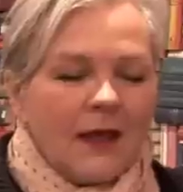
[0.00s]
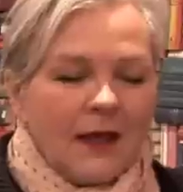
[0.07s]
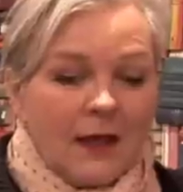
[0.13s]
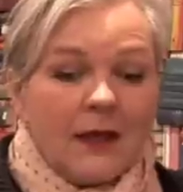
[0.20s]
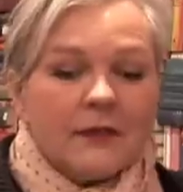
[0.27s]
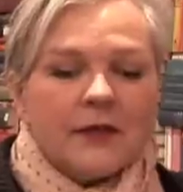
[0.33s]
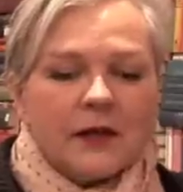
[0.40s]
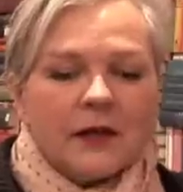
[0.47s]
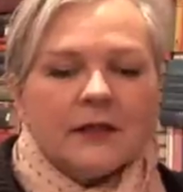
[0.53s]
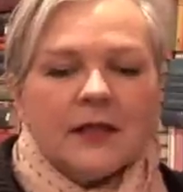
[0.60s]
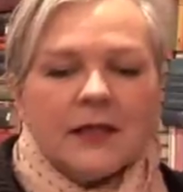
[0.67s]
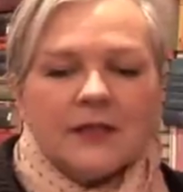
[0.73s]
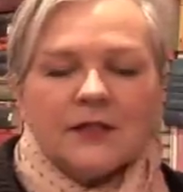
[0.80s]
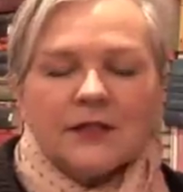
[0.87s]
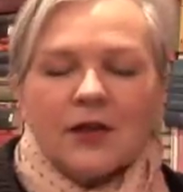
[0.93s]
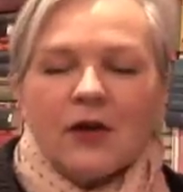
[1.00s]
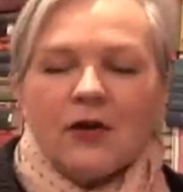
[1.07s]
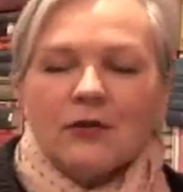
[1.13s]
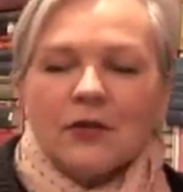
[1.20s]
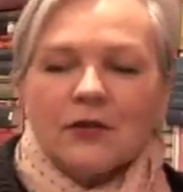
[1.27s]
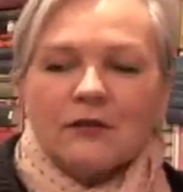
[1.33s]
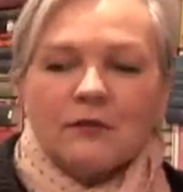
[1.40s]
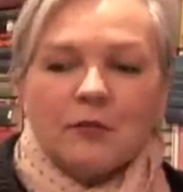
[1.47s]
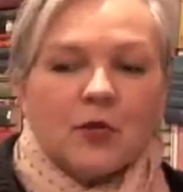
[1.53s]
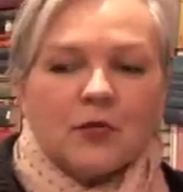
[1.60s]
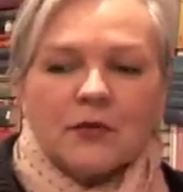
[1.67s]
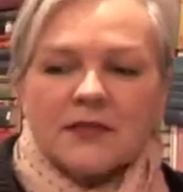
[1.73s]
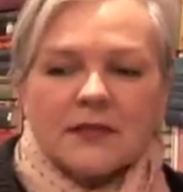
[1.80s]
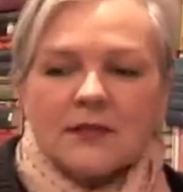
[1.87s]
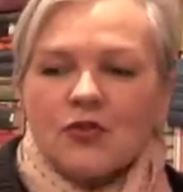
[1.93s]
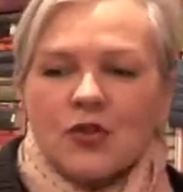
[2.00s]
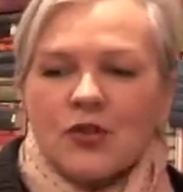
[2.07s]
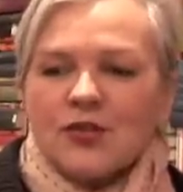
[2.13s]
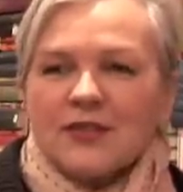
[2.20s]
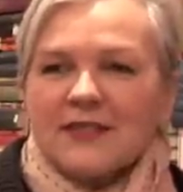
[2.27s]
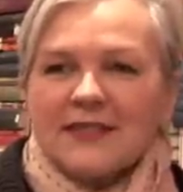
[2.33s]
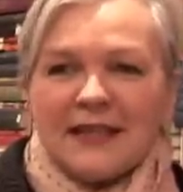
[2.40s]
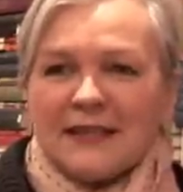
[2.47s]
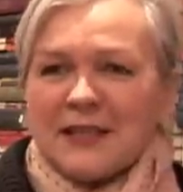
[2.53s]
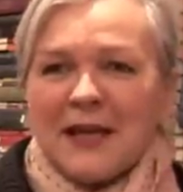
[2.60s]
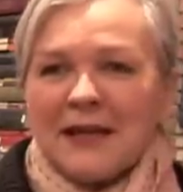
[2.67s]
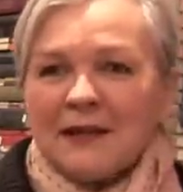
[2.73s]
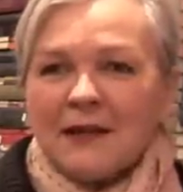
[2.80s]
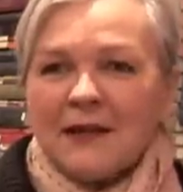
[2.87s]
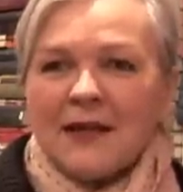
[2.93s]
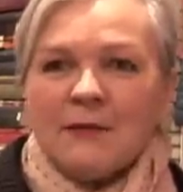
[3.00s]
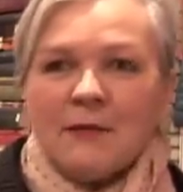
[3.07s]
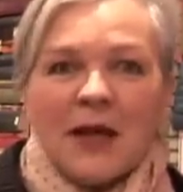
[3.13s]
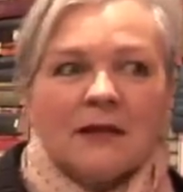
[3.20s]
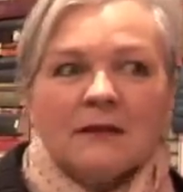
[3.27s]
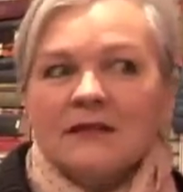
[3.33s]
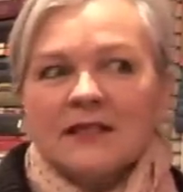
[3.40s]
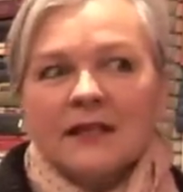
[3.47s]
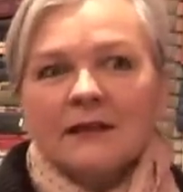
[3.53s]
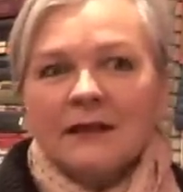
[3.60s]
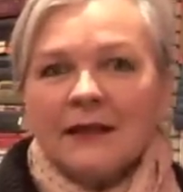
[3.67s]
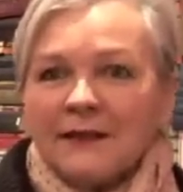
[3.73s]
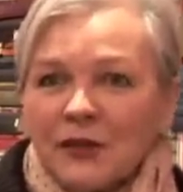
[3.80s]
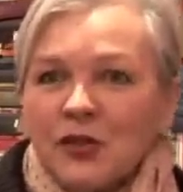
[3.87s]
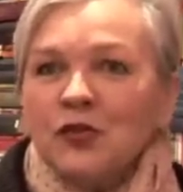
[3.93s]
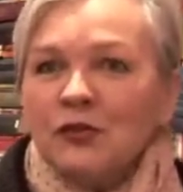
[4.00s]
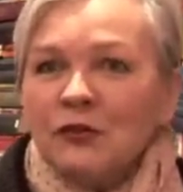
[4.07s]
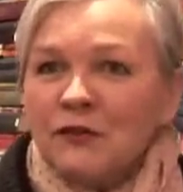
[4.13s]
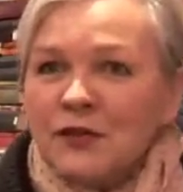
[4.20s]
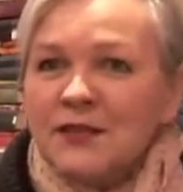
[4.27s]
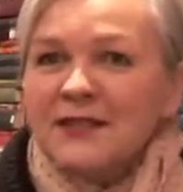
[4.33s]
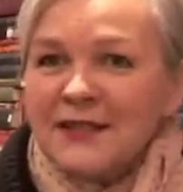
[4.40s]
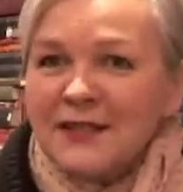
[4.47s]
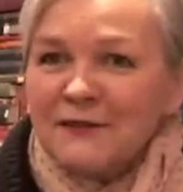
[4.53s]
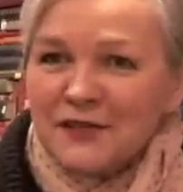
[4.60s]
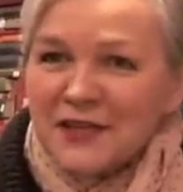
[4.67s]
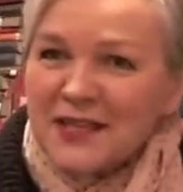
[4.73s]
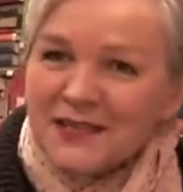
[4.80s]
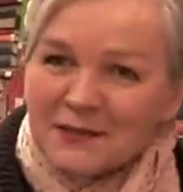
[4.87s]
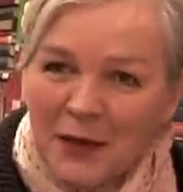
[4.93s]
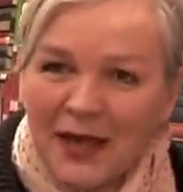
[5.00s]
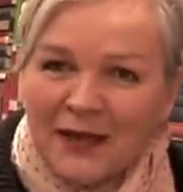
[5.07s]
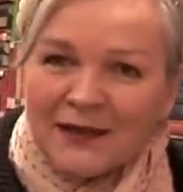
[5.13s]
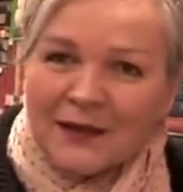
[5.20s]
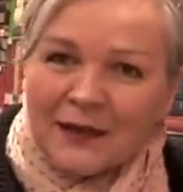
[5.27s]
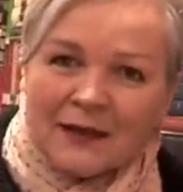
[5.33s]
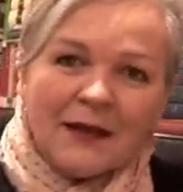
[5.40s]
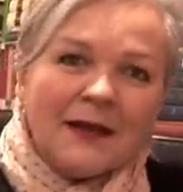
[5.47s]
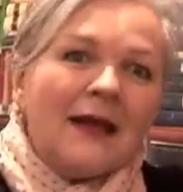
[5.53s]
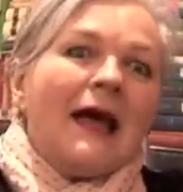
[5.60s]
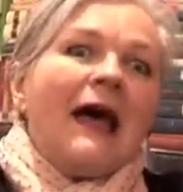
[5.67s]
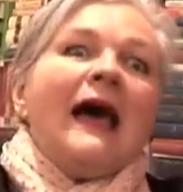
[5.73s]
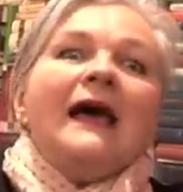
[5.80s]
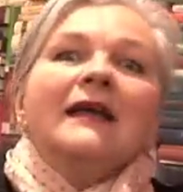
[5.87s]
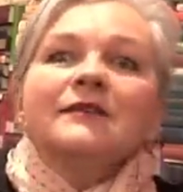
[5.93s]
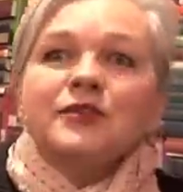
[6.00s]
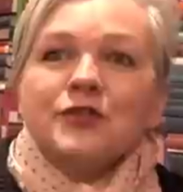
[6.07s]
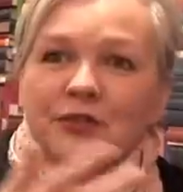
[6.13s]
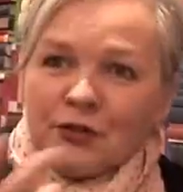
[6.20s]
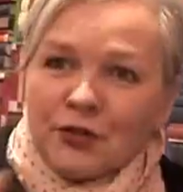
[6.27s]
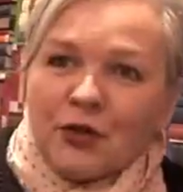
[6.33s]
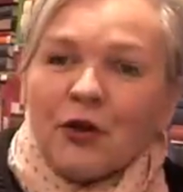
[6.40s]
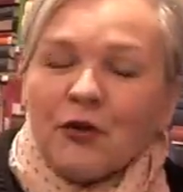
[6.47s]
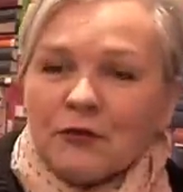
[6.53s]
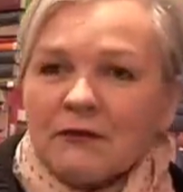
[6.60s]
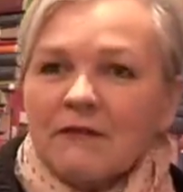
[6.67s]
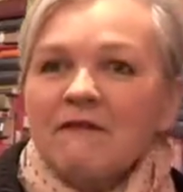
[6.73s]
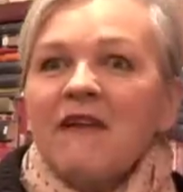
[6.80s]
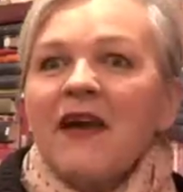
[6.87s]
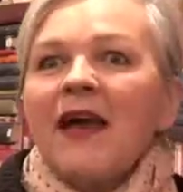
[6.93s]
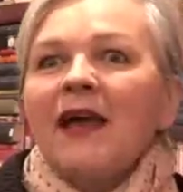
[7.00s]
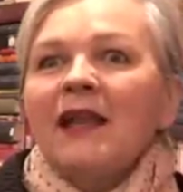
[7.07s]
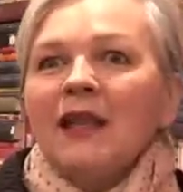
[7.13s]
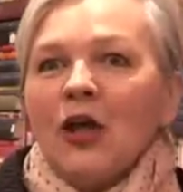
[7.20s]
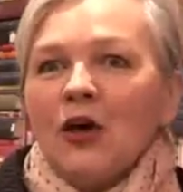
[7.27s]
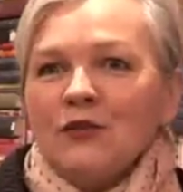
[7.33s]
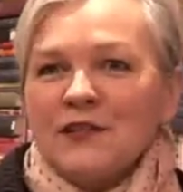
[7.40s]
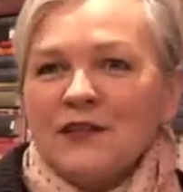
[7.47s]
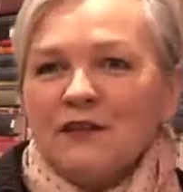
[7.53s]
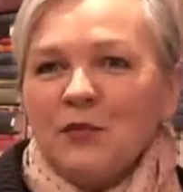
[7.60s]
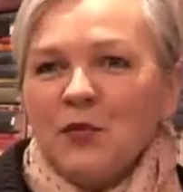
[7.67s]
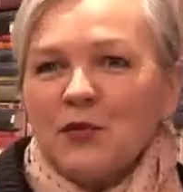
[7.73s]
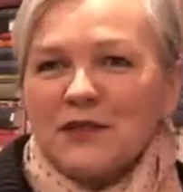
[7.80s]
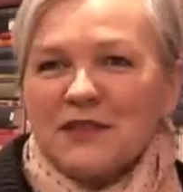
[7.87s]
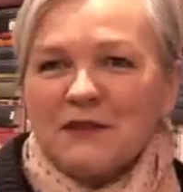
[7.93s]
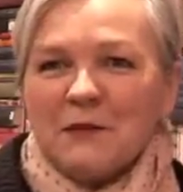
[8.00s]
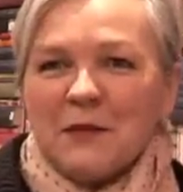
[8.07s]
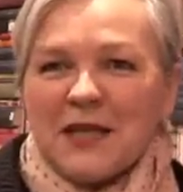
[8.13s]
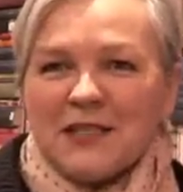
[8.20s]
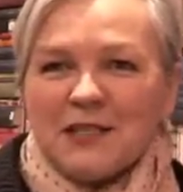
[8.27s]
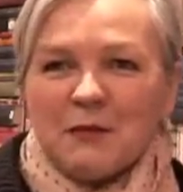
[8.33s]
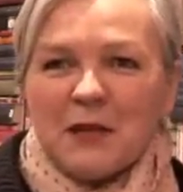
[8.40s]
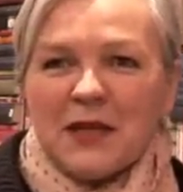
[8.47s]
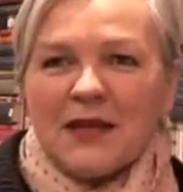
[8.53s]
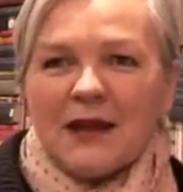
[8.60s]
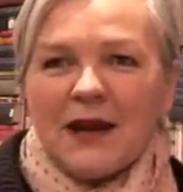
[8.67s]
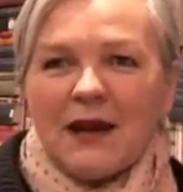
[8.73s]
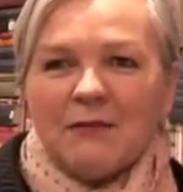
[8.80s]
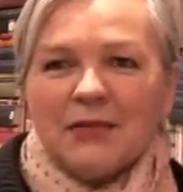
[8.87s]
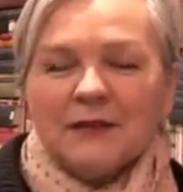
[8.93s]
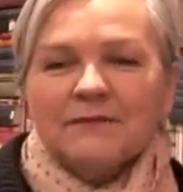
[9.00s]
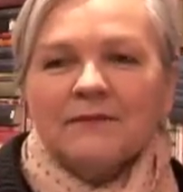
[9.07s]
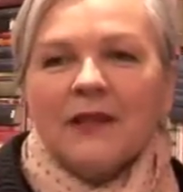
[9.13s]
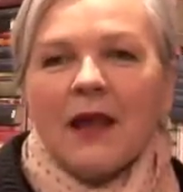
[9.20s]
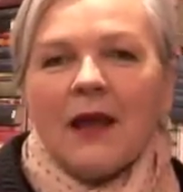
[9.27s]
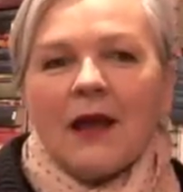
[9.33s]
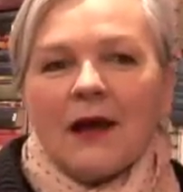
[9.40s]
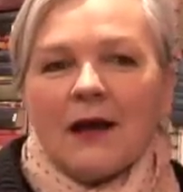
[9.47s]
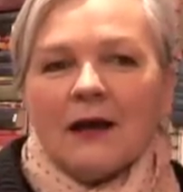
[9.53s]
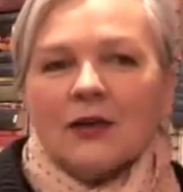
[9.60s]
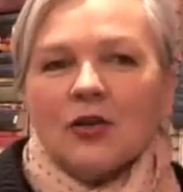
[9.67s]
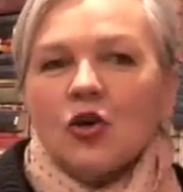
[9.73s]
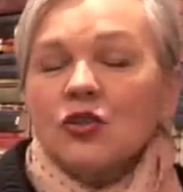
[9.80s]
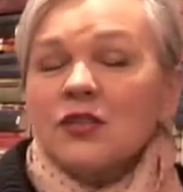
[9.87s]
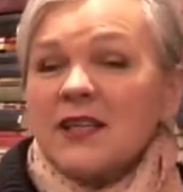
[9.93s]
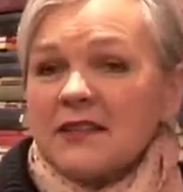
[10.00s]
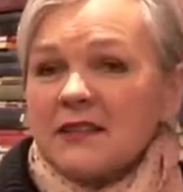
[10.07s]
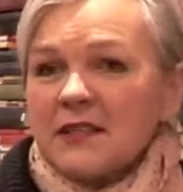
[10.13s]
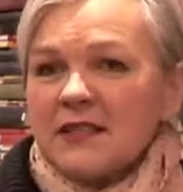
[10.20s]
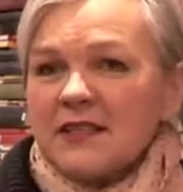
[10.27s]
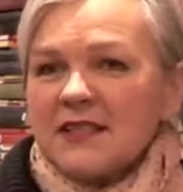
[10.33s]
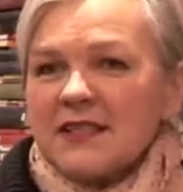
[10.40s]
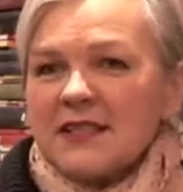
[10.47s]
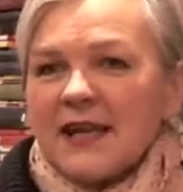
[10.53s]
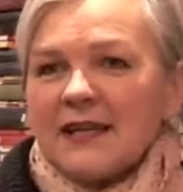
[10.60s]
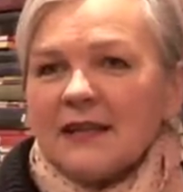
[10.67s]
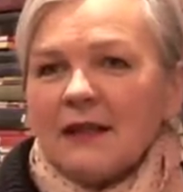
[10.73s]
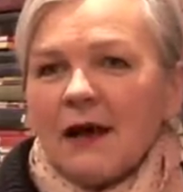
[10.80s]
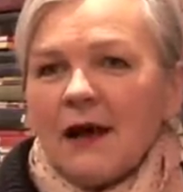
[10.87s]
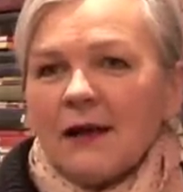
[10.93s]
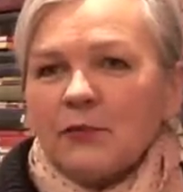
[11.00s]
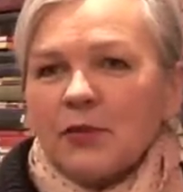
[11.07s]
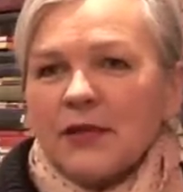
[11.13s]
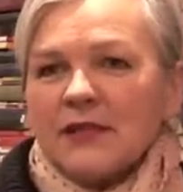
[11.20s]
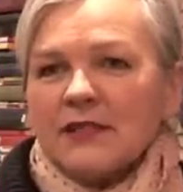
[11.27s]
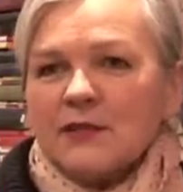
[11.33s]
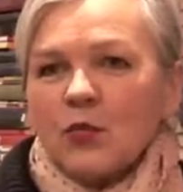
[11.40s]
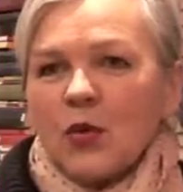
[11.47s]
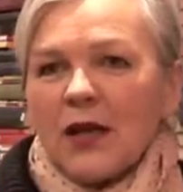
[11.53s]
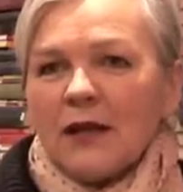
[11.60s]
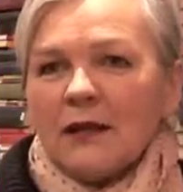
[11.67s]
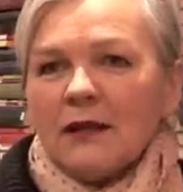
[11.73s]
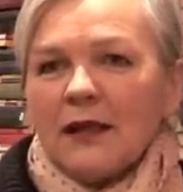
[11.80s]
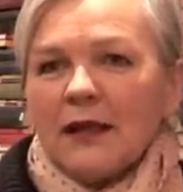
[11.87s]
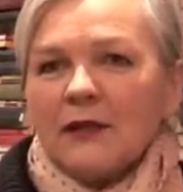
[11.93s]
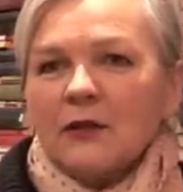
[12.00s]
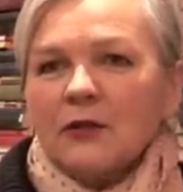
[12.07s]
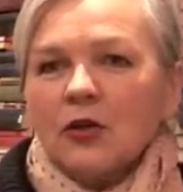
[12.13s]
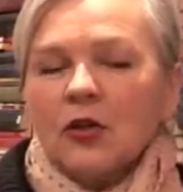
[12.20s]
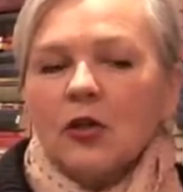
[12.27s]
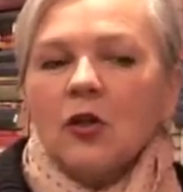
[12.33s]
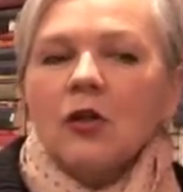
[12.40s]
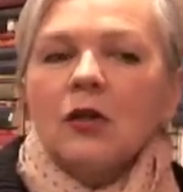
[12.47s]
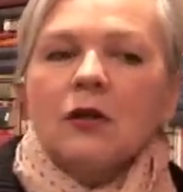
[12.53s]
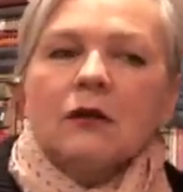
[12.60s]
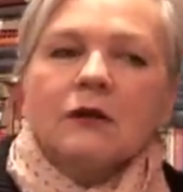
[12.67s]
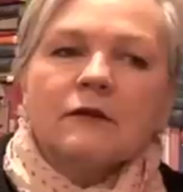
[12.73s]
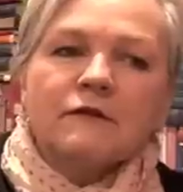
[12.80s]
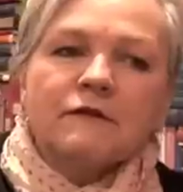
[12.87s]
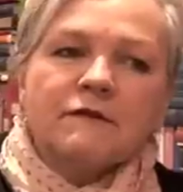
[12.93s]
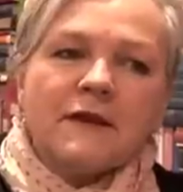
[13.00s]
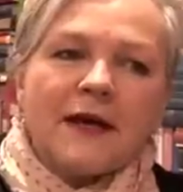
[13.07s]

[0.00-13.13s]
that I needed a whole lot of books, and she just sent out an email, and suddenly the University of Tasmania had, van loads of books for me to pick up. I contacted the State Library as well, and I got a lot of